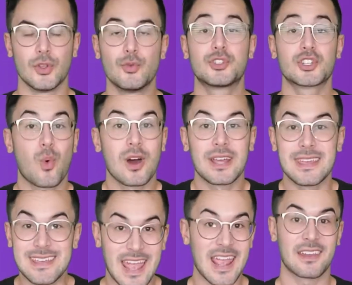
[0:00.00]
You just want to
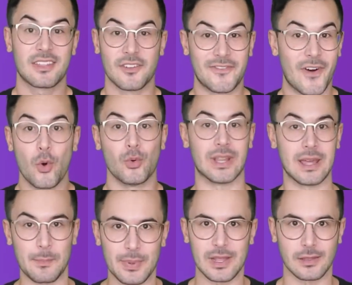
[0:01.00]
yank the phone and be